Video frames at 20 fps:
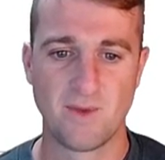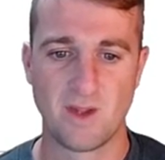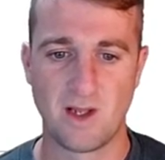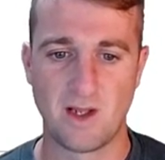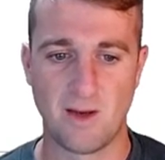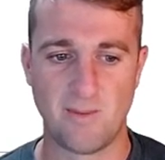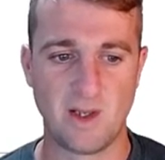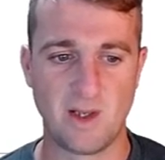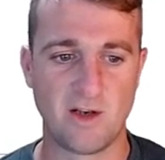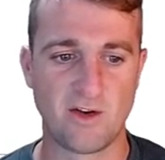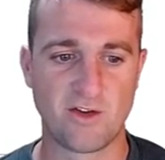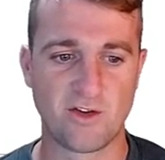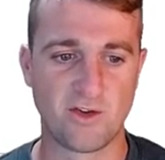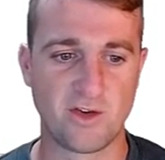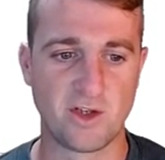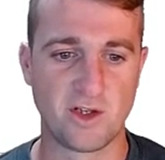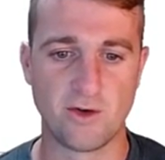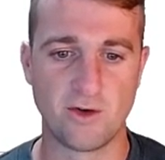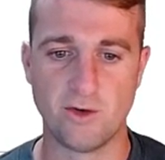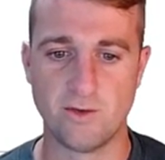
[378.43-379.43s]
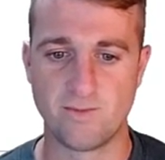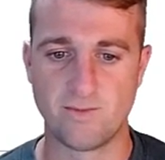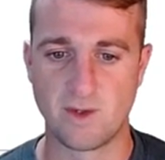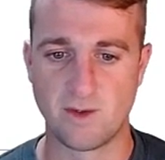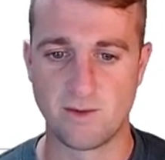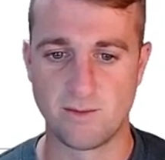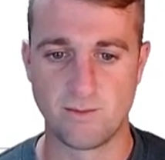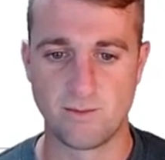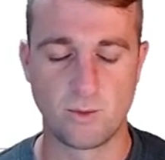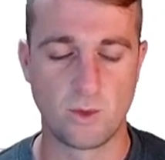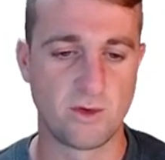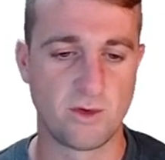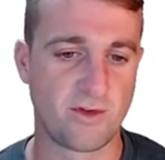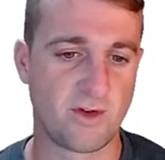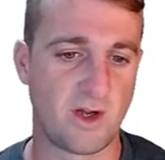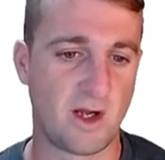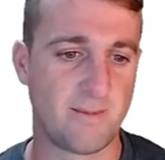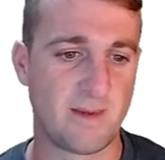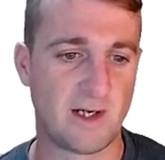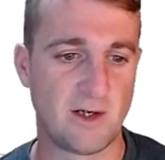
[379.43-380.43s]
I mean, it's only, what's
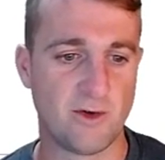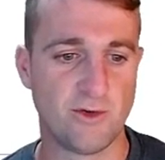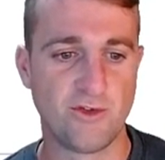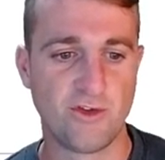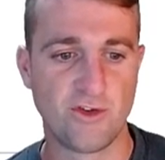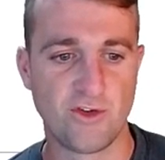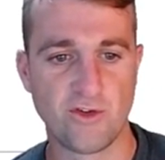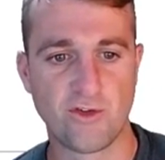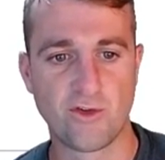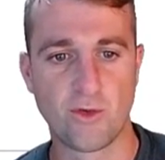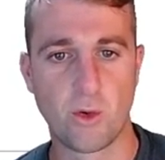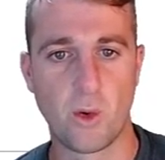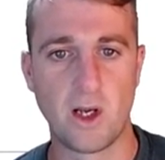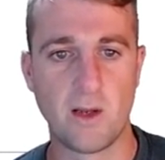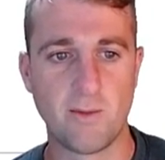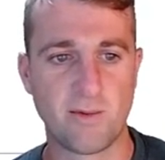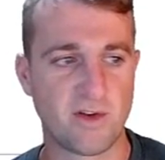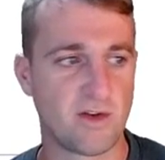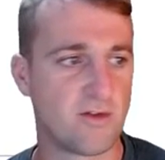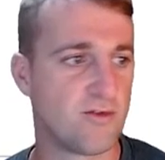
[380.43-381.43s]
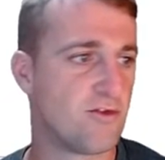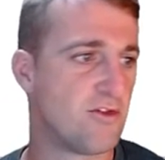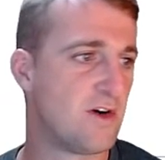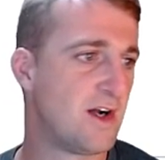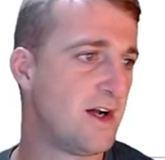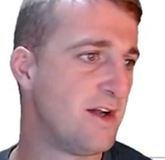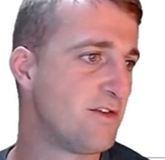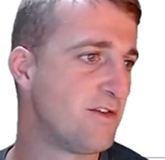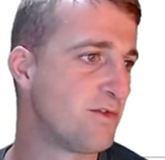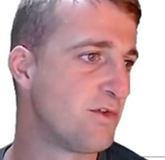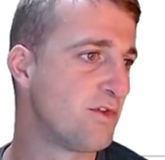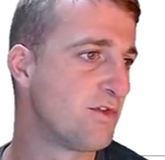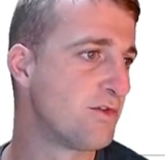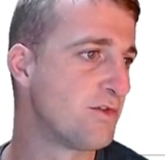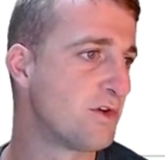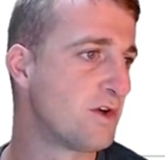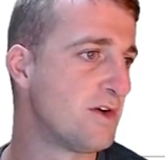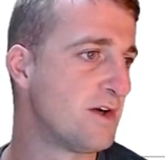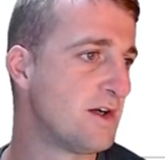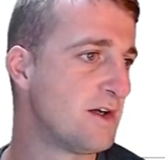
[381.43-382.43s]
that, about 120% rise. If you just
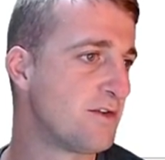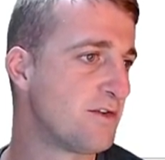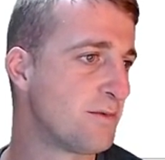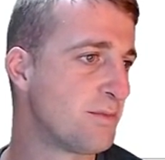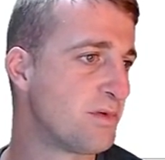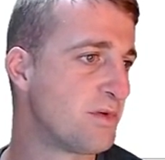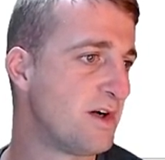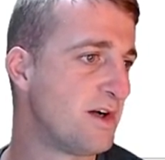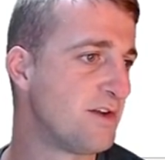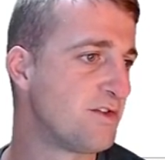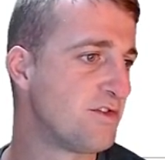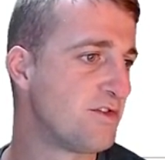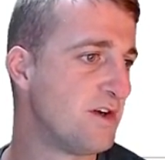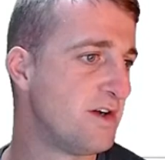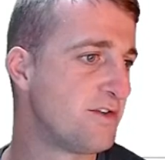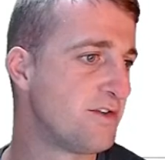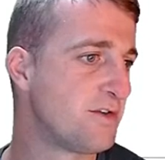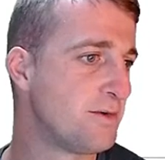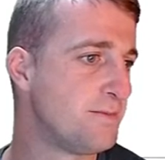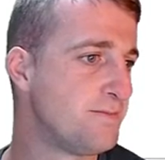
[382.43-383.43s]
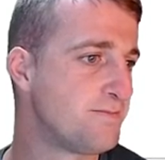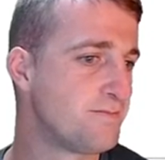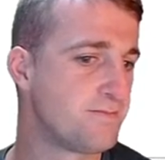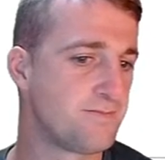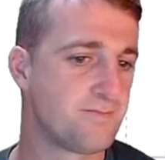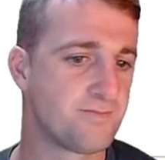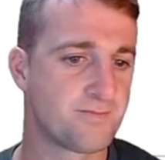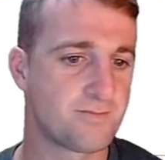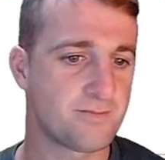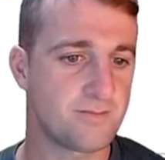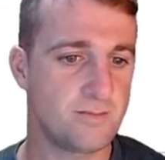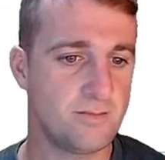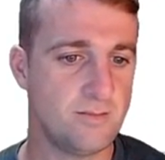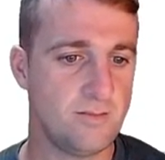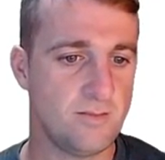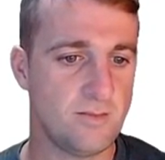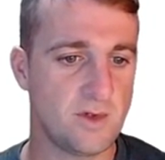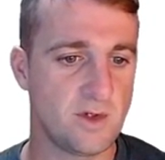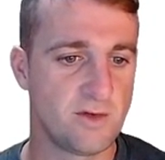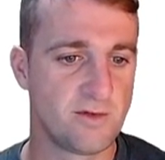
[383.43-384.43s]
look at that as a price rise.
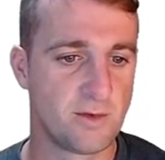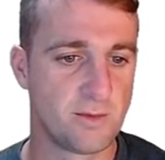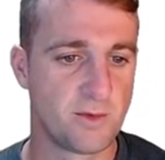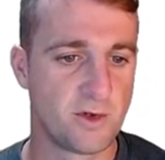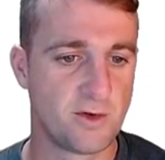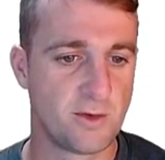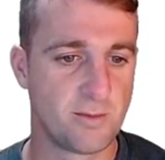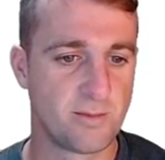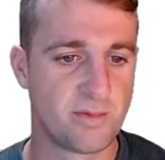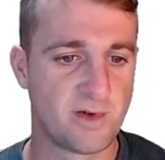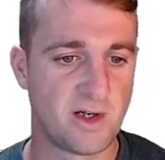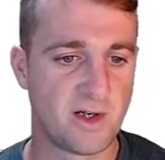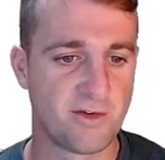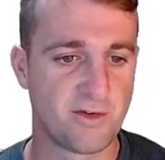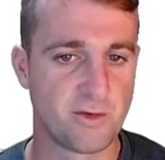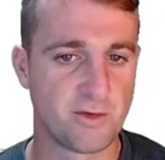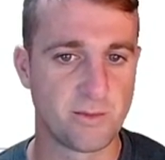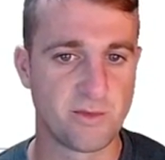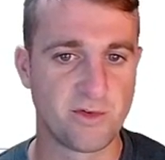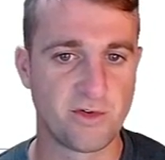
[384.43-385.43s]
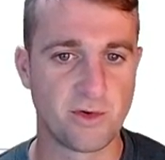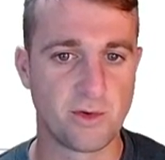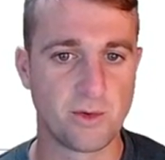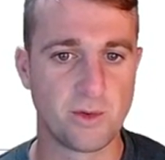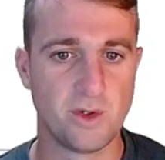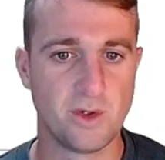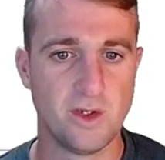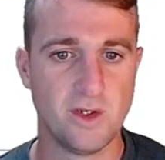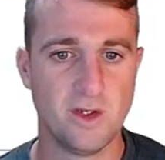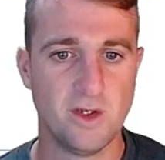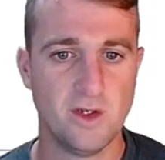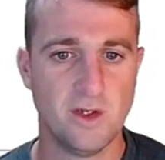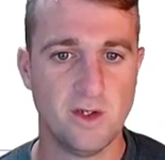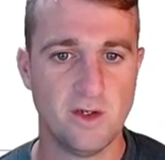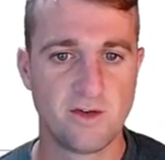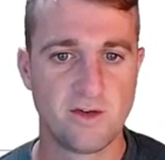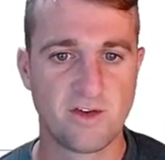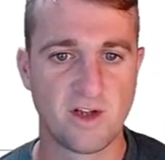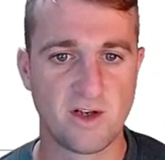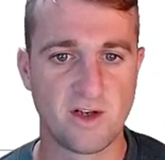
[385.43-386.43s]
From current prices up to
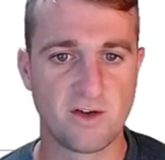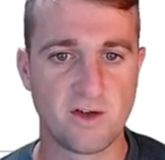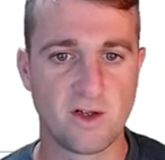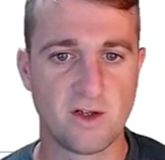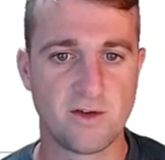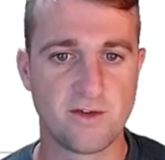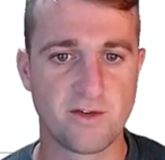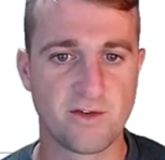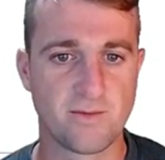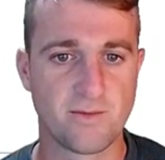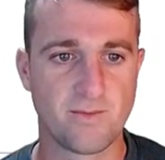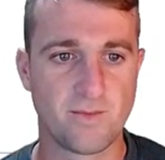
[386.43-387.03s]
$10,